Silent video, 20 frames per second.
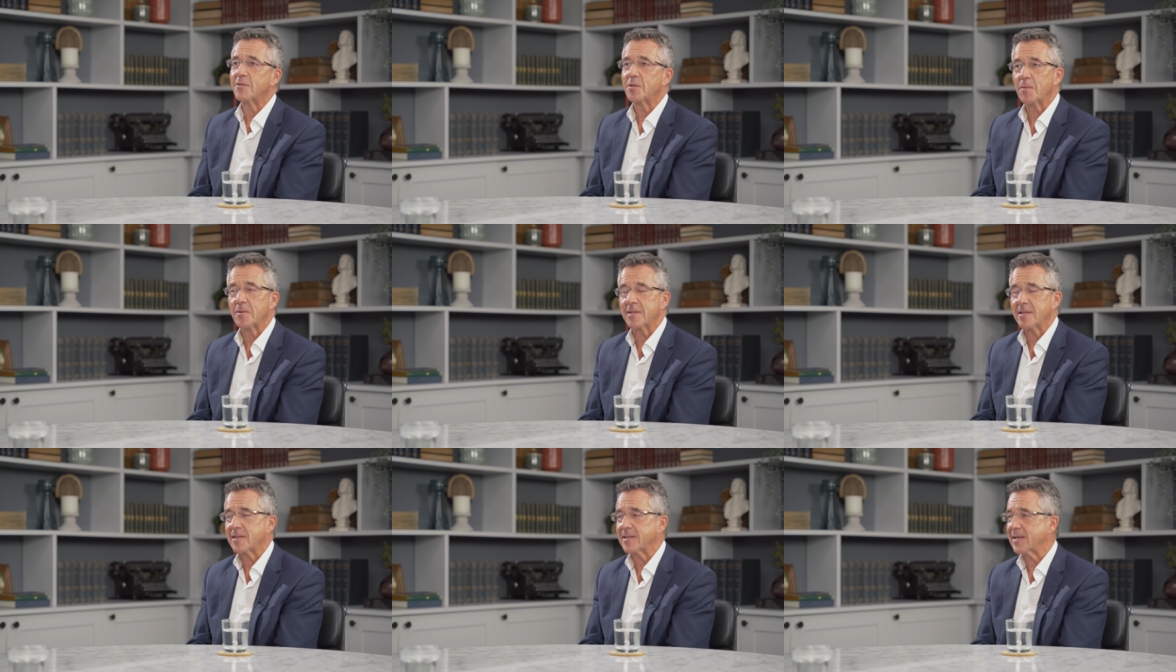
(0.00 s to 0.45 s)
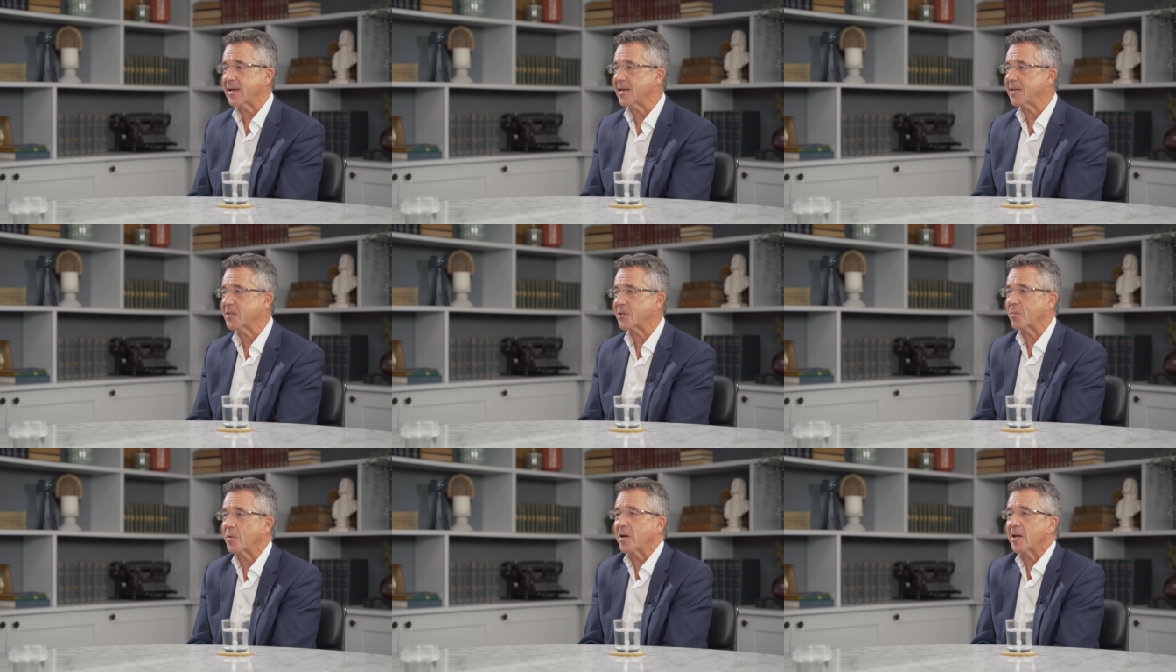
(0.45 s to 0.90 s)
So as I say,
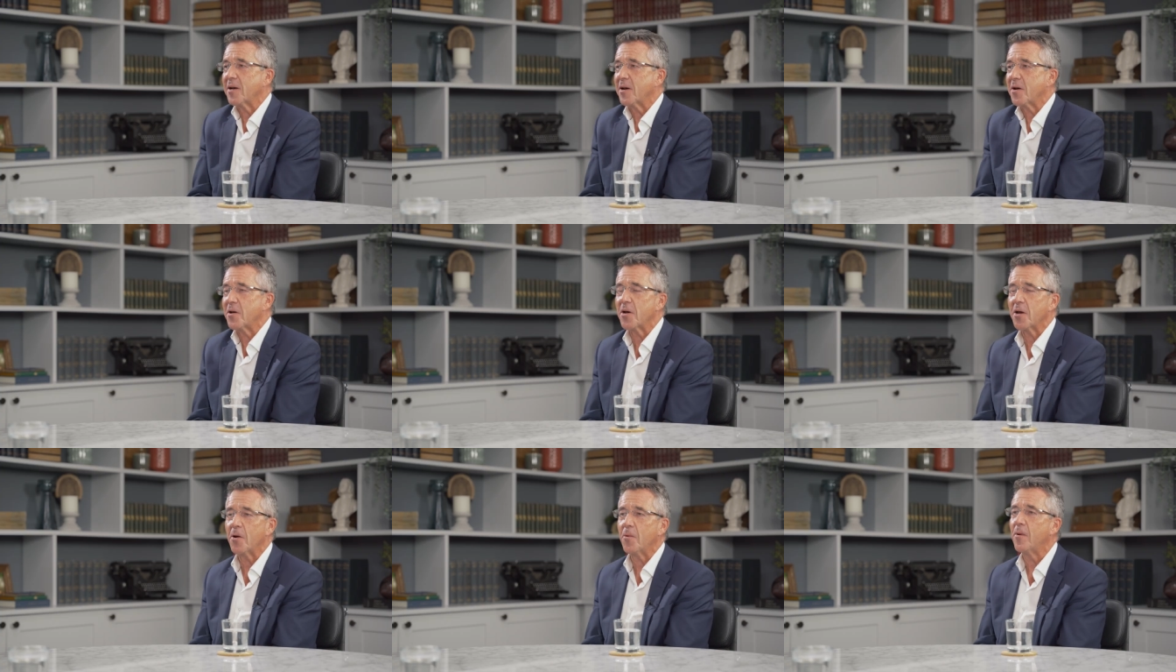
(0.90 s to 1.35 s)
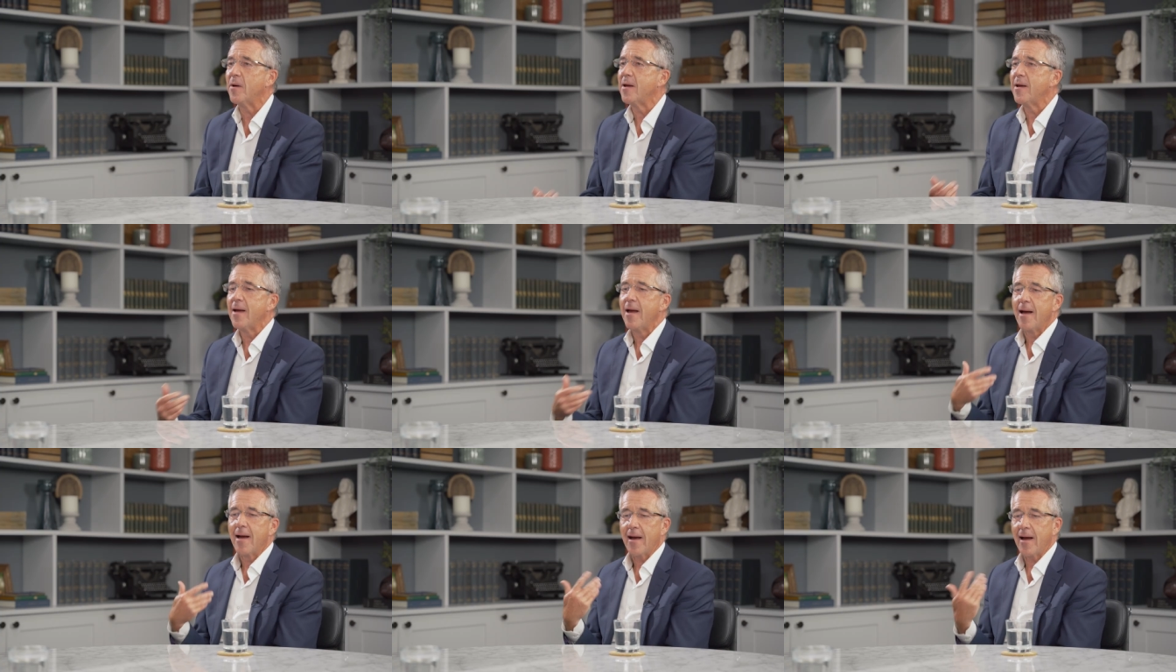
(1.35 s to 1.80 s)
so what did I do?
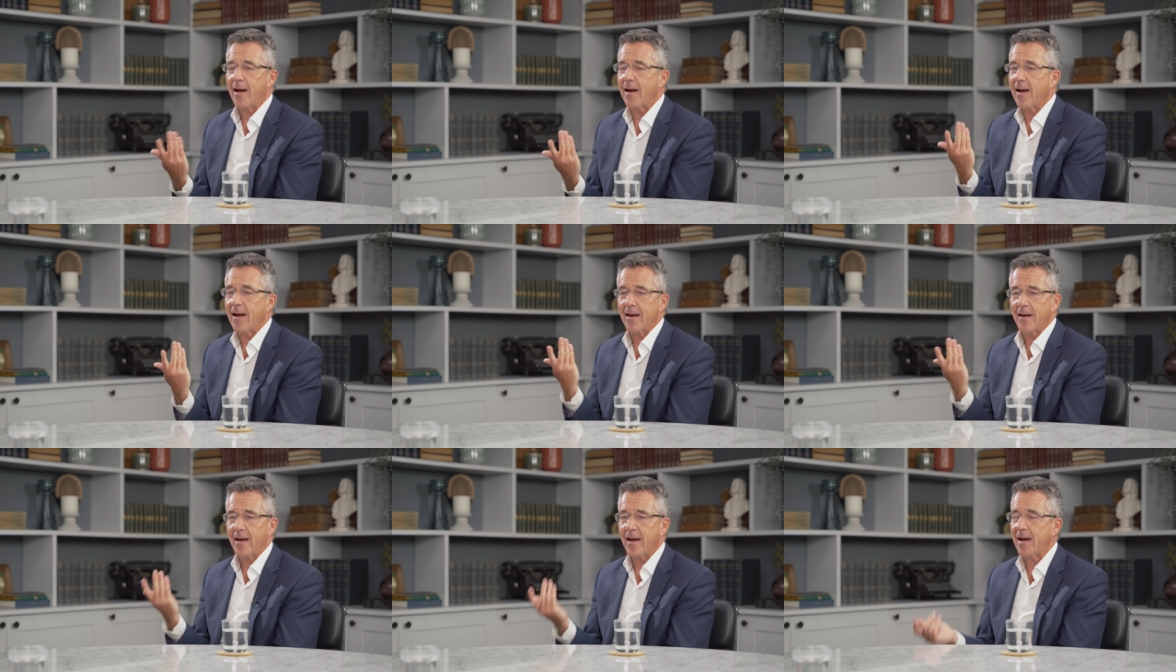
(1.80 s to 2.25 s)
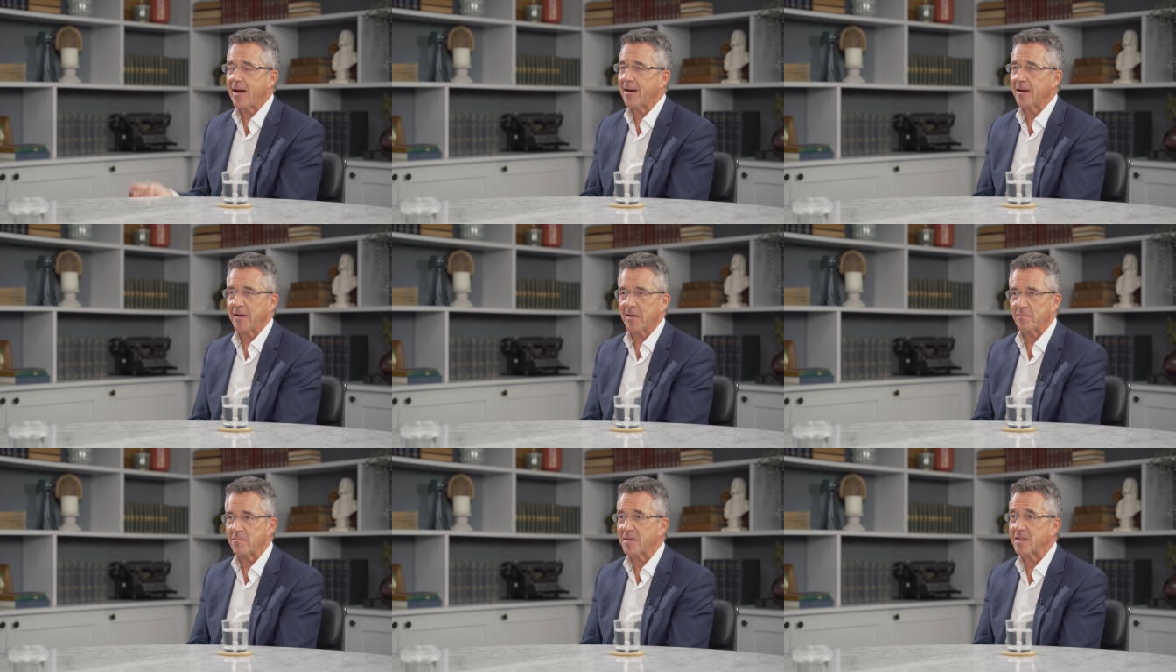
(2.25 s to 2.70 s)
I, I
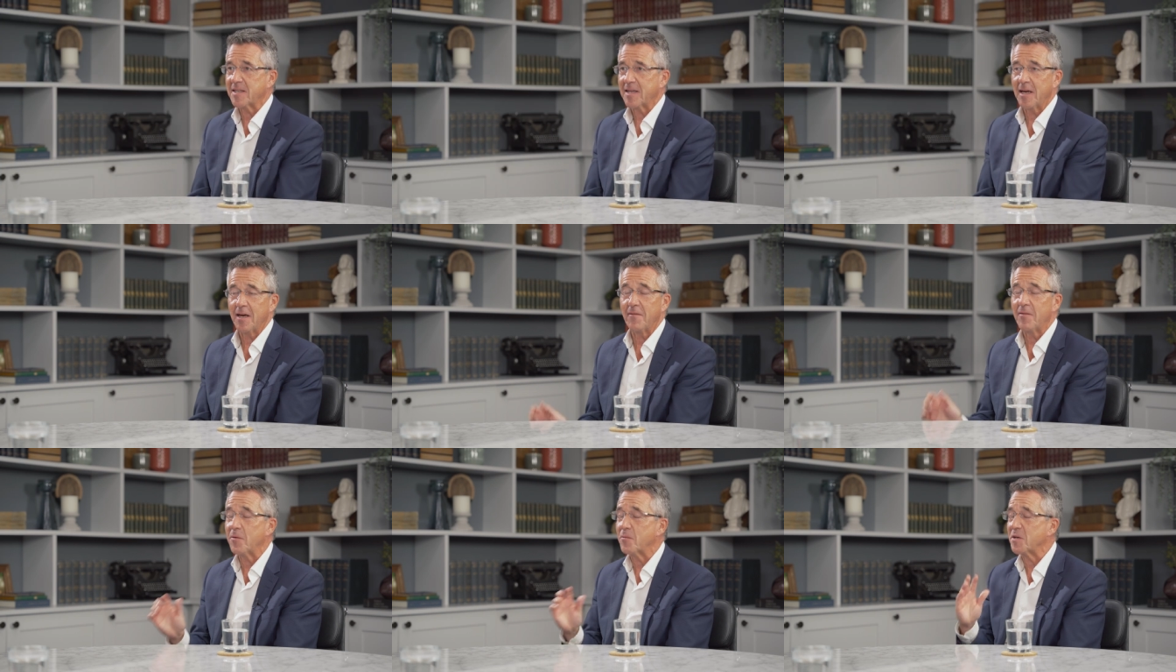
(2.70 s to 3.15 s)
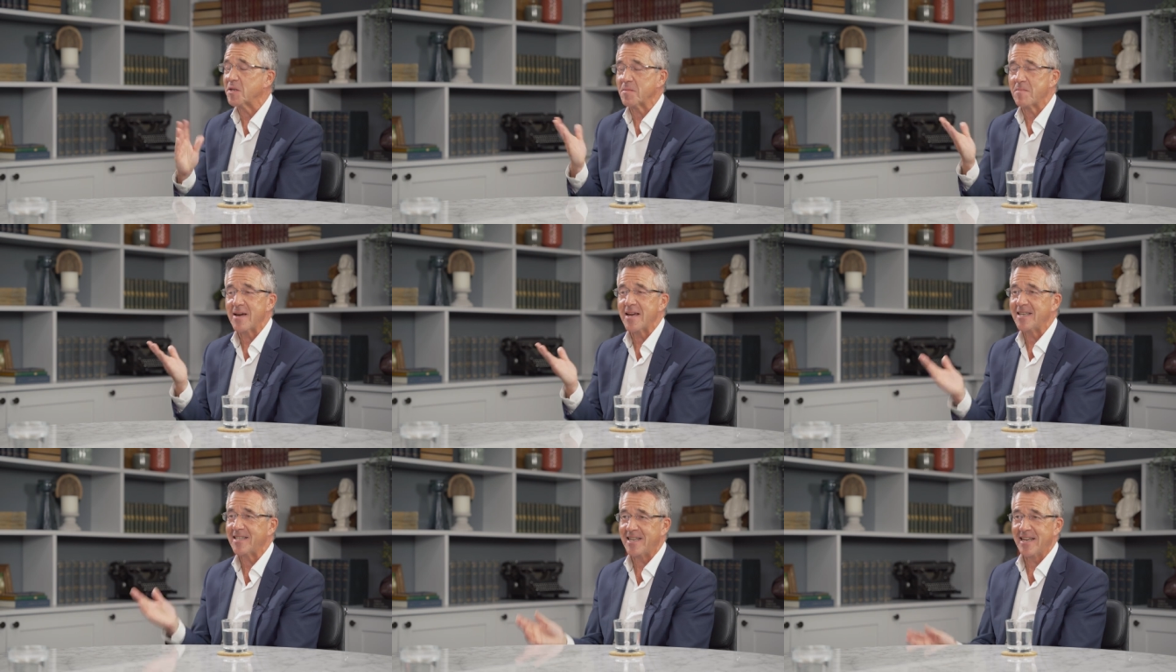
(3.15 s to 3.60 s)
hired myself. I was
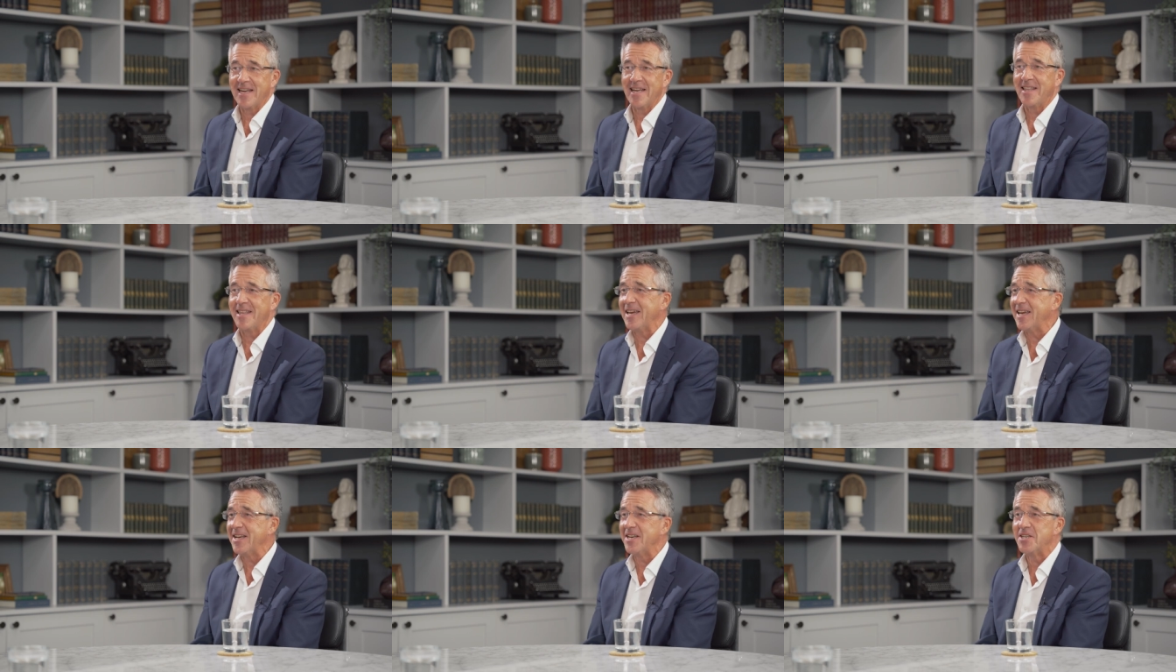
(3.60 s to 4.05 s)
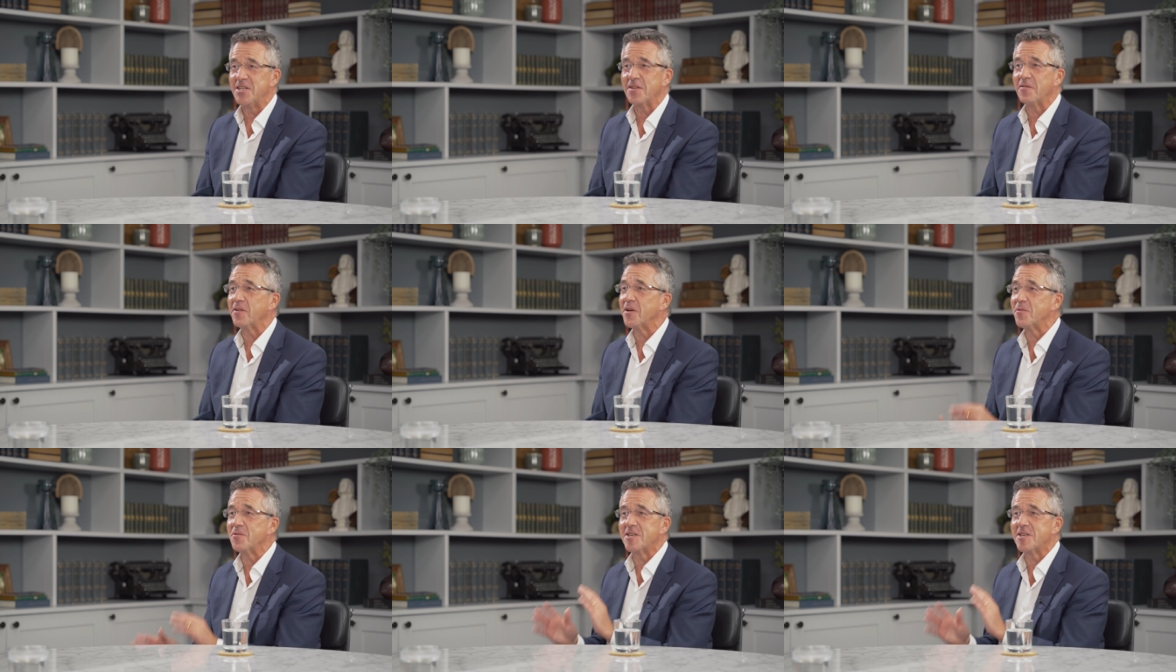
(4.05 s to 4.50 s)
amazing at the interview,